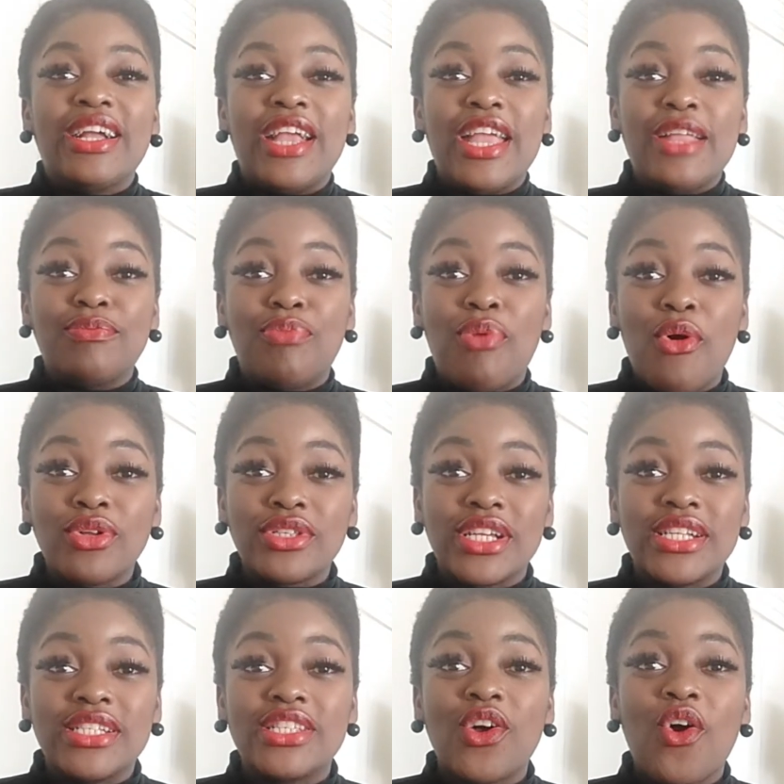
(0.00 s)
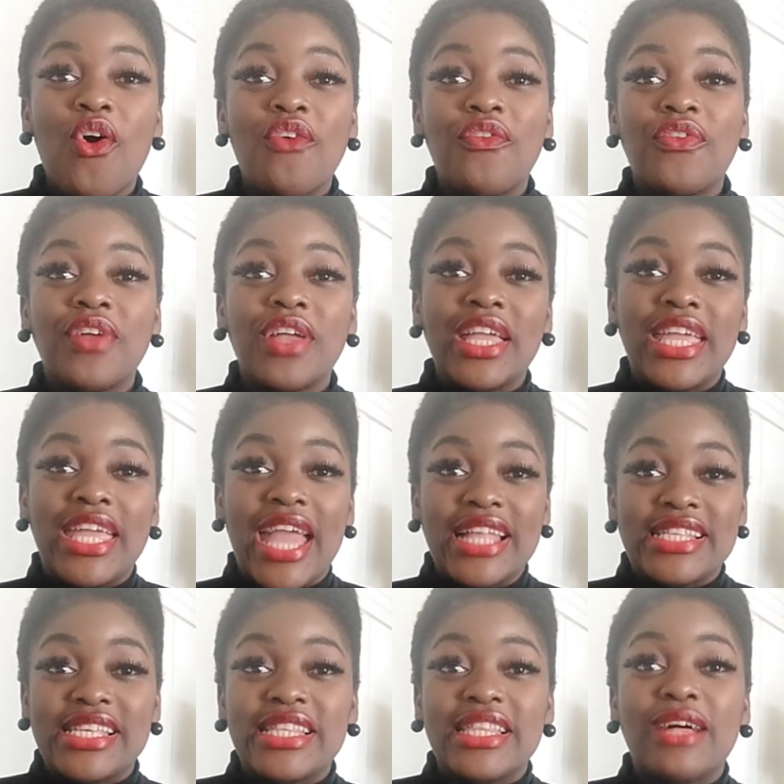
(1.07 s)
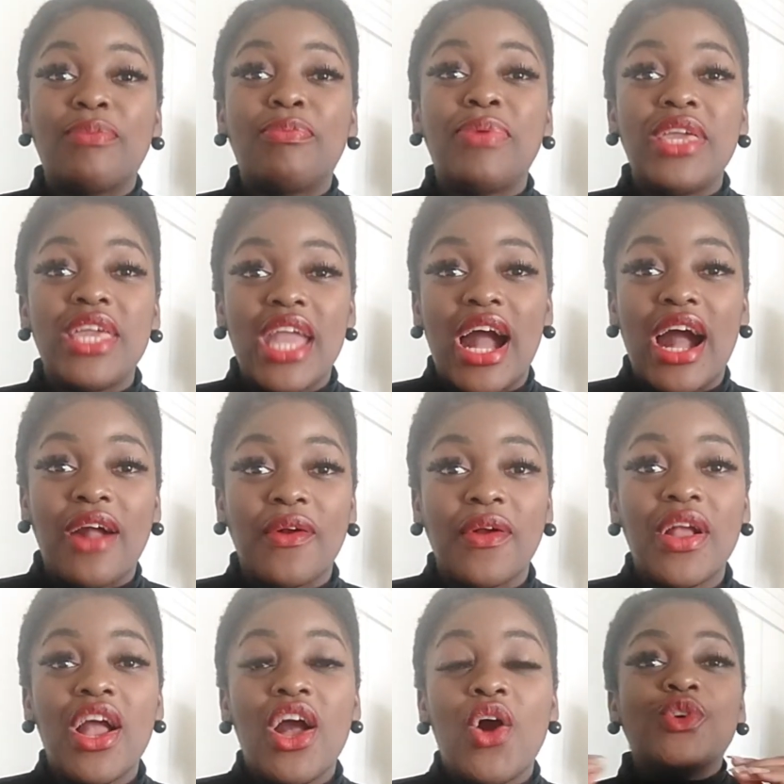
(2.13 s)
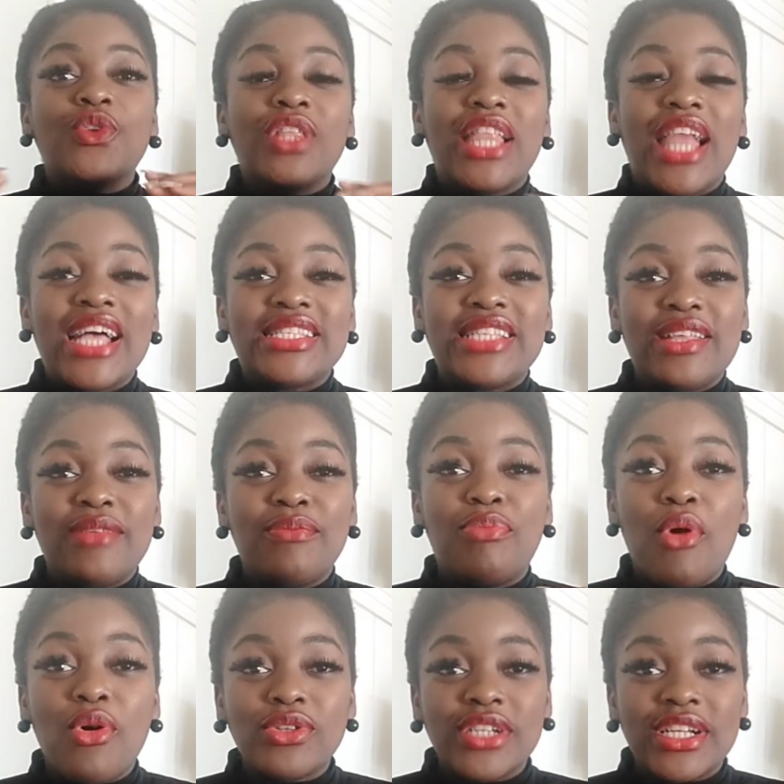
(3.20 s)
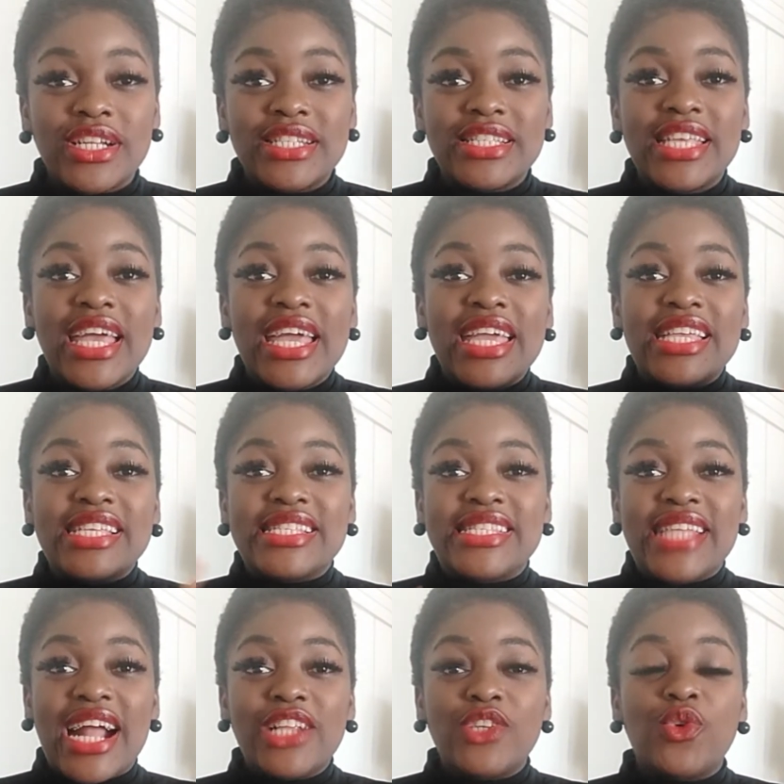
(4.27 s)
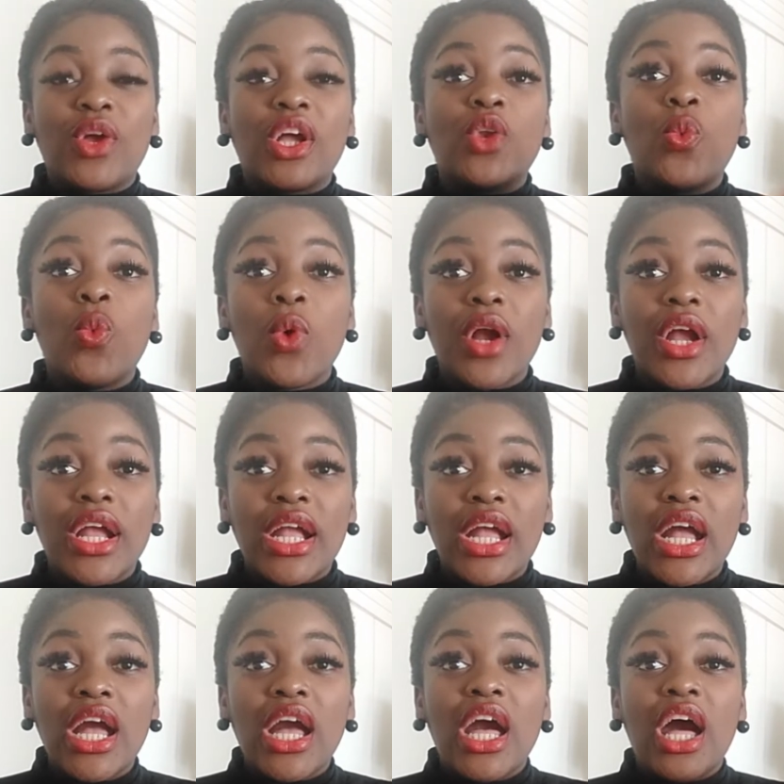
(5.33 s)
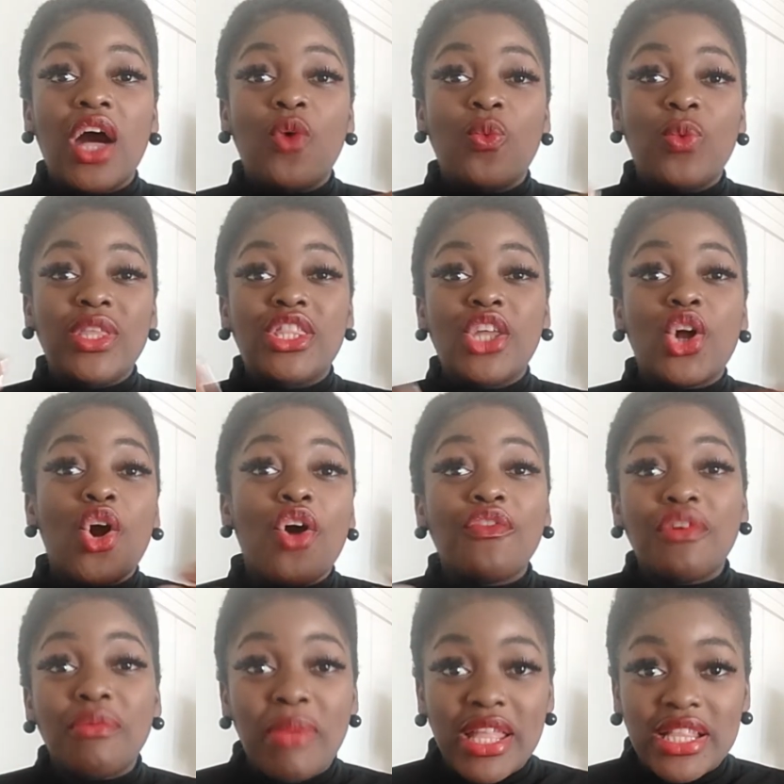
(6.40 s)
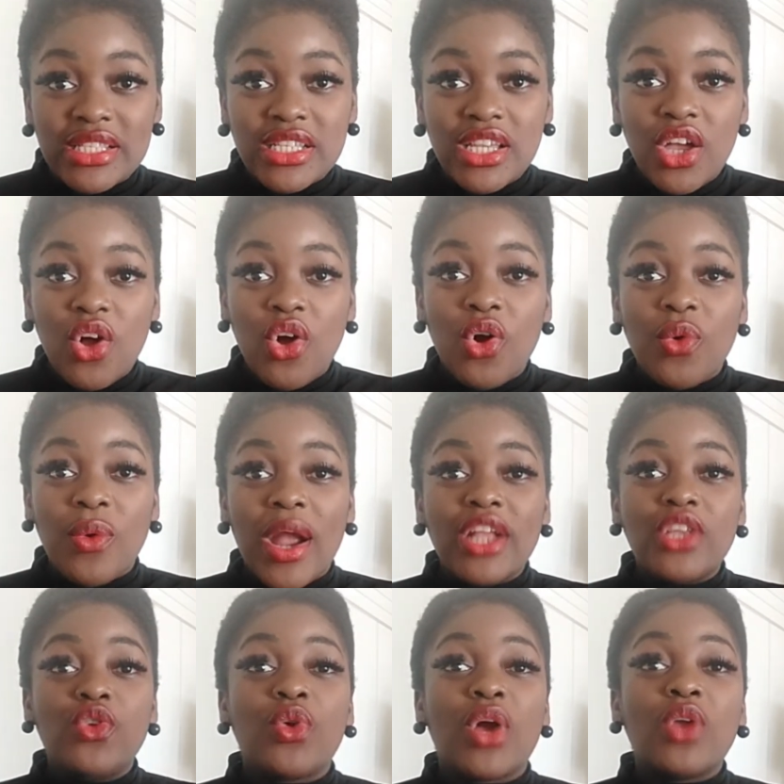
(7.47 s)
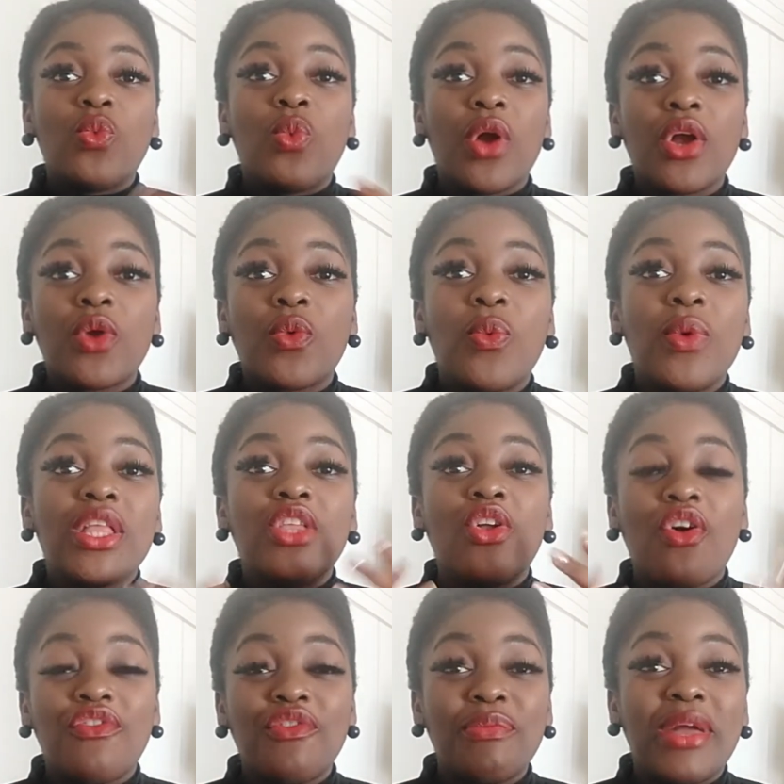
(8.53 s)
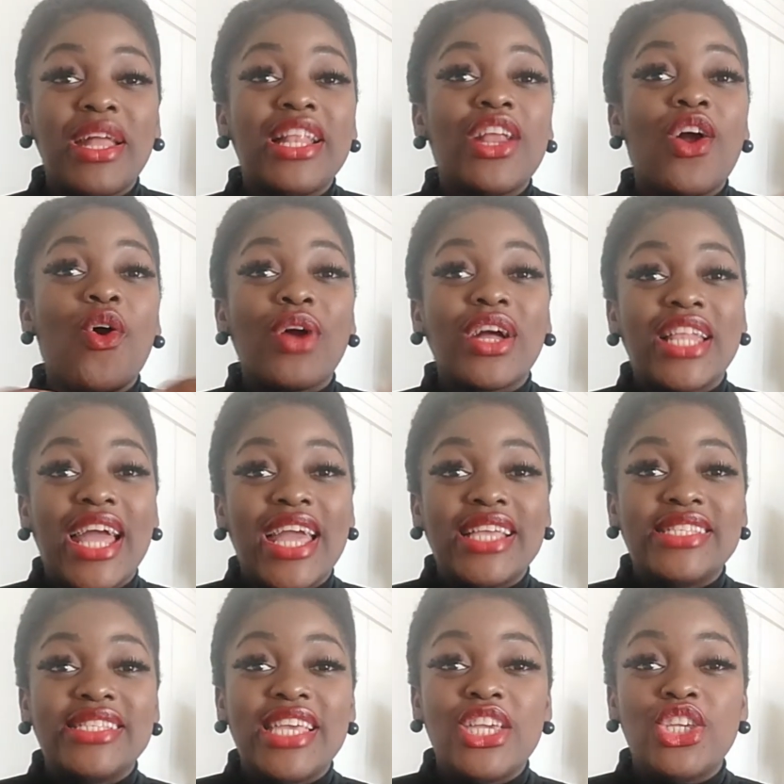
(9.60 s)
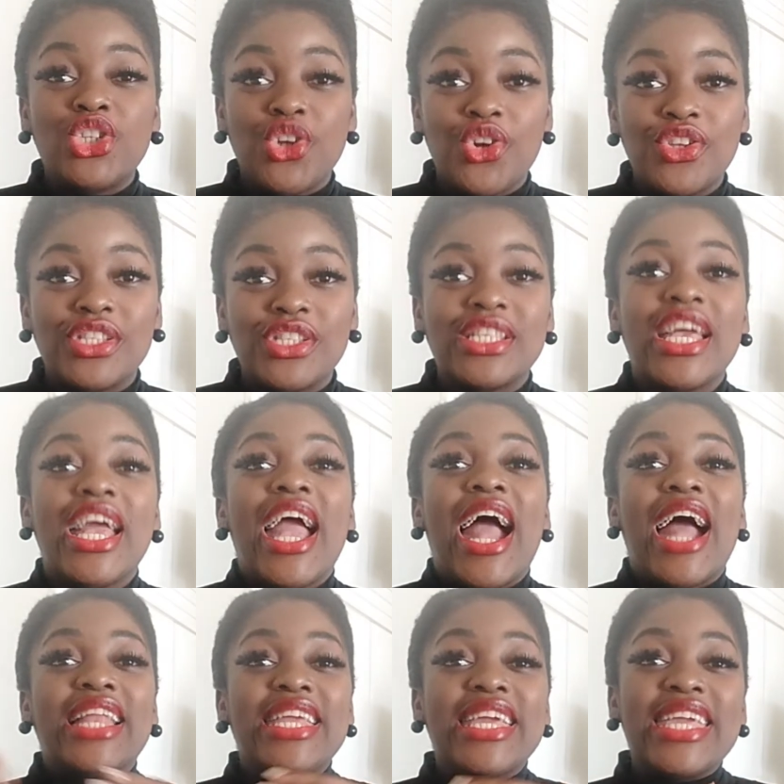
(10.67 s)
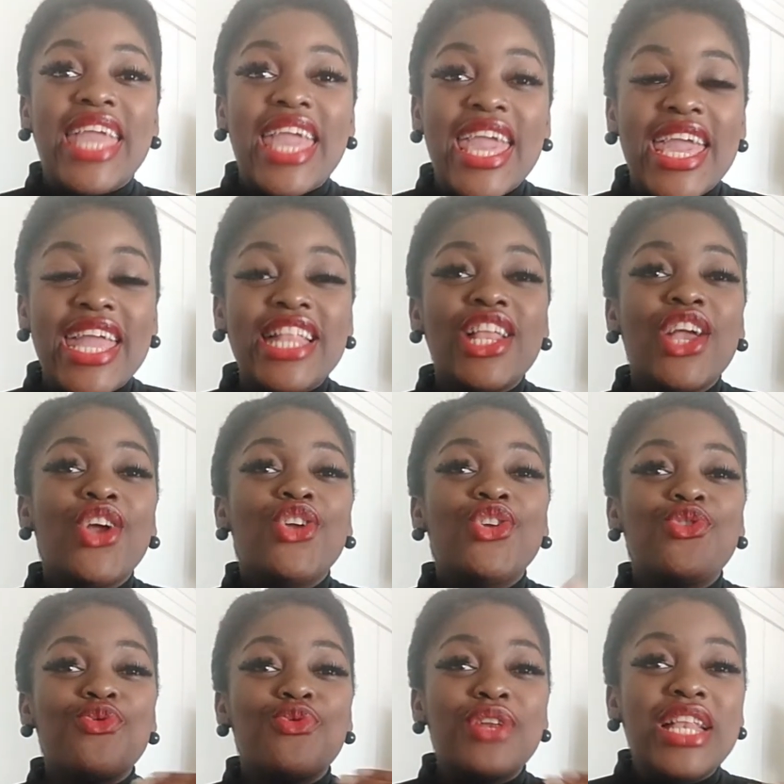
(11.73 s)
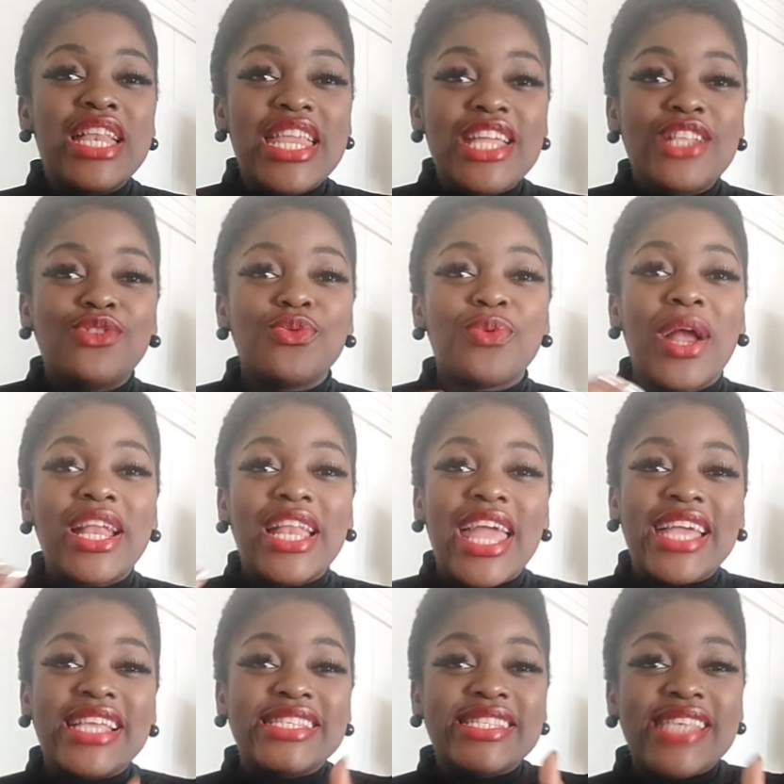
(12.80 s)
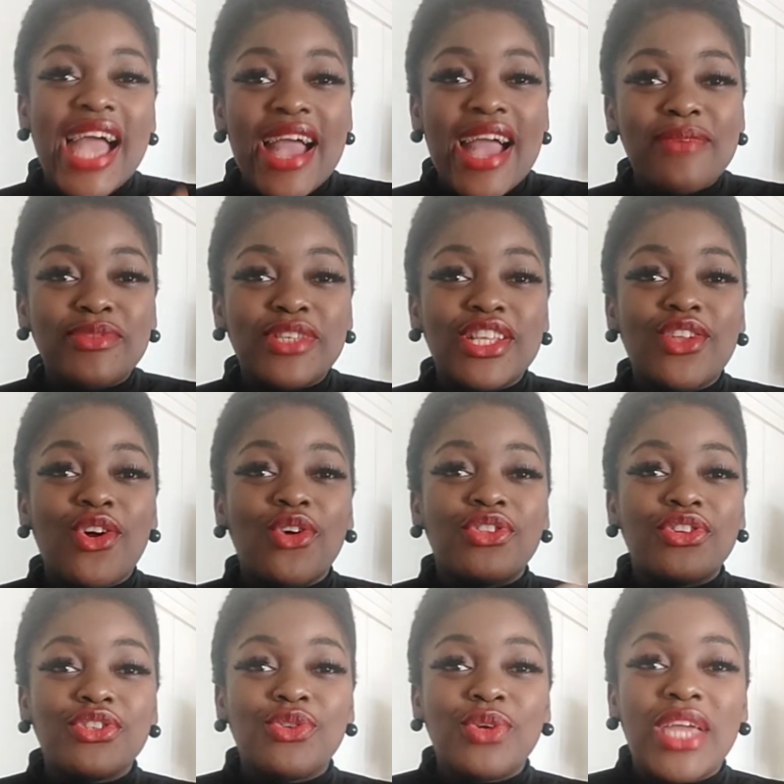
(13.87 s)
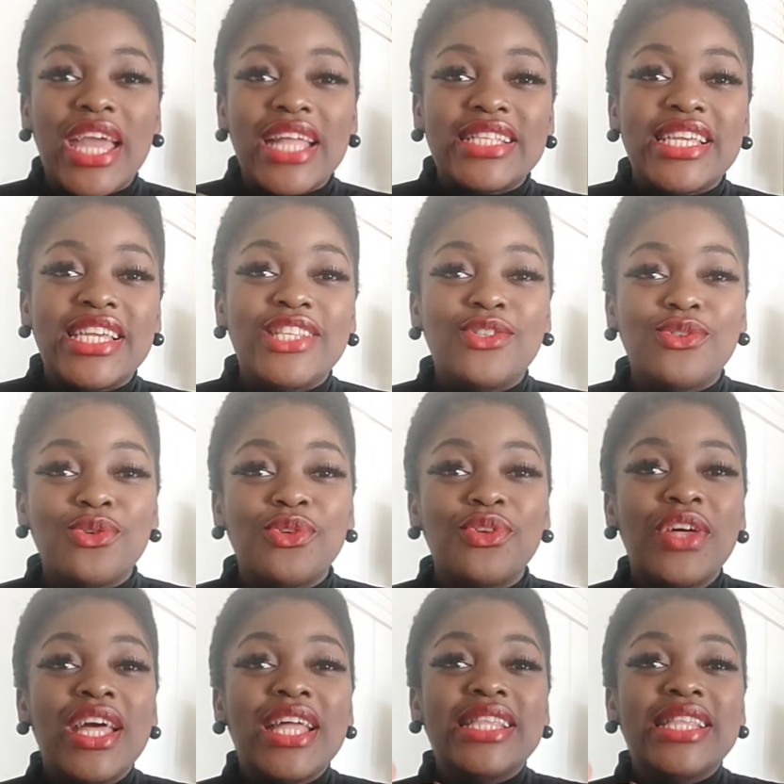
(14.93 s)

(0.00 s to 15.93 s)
importance of getting a PR. So the last importance is that you can work with the government. All right, you can work with government organizations, and again you will need to write exams in order to get into